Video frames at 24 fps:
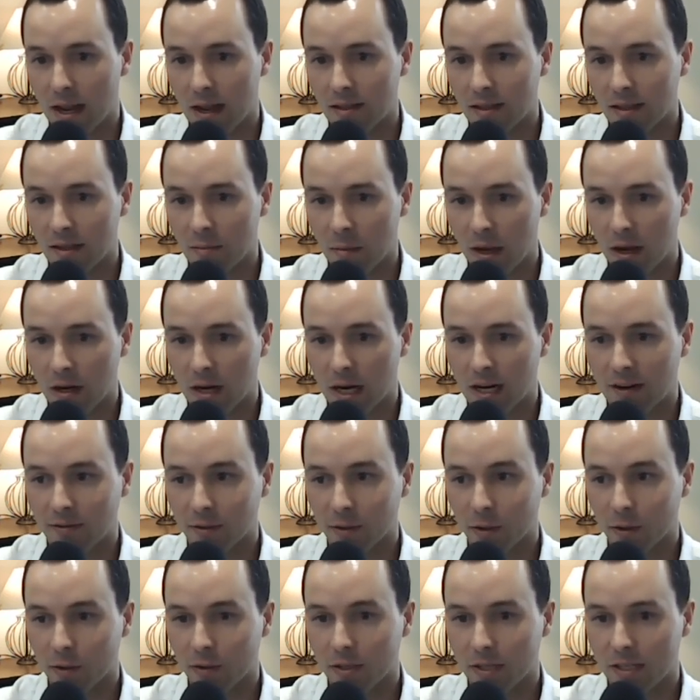and the amount I've
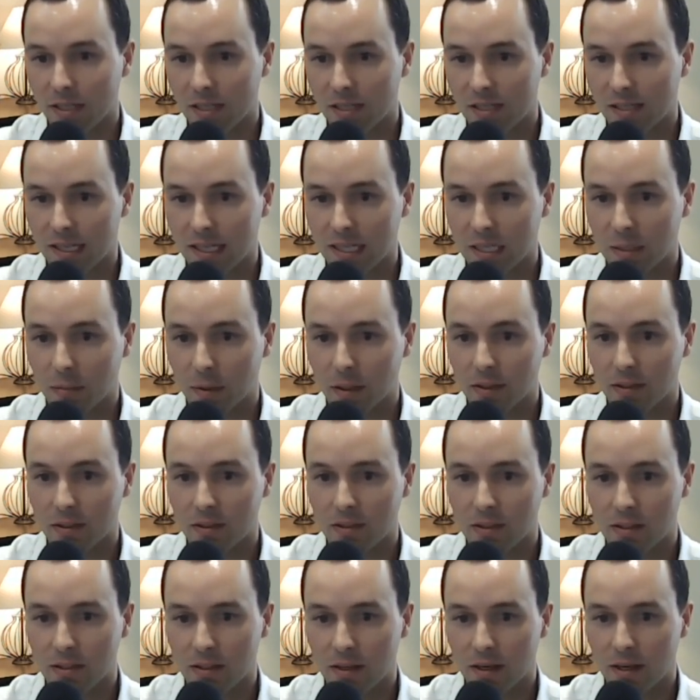learned in 6
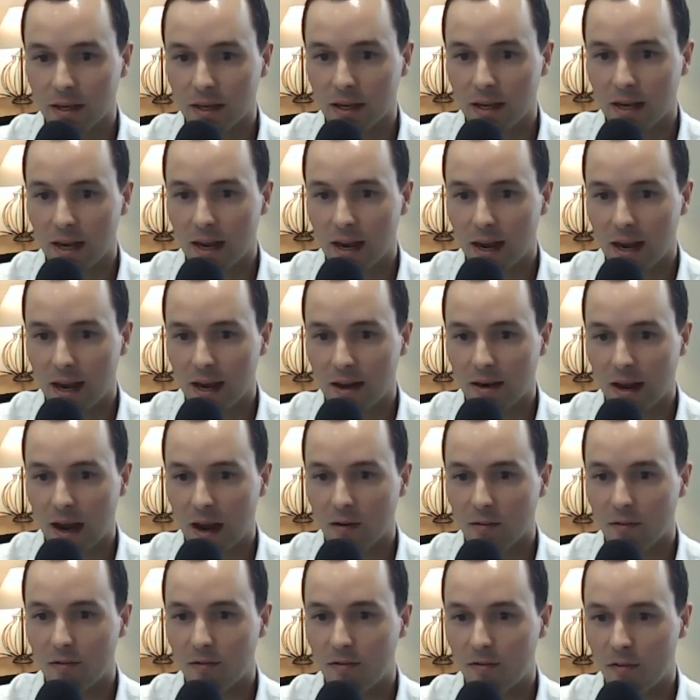months and
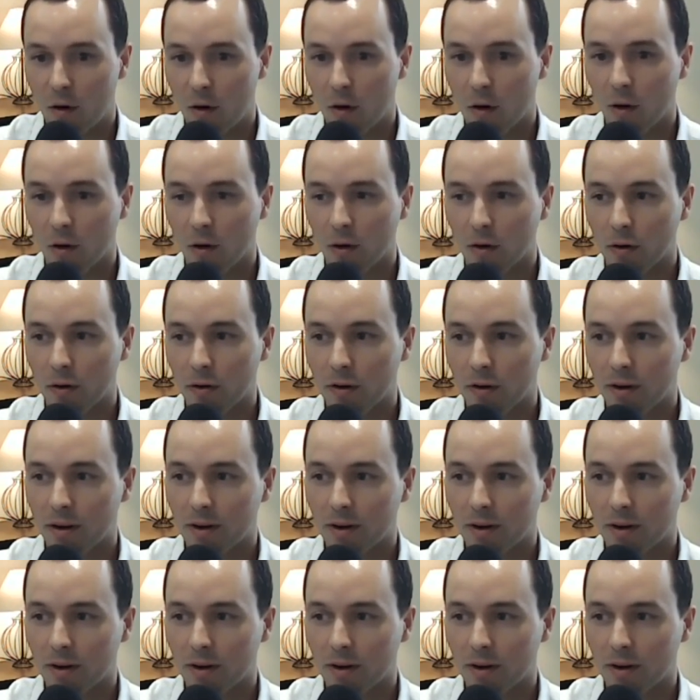how far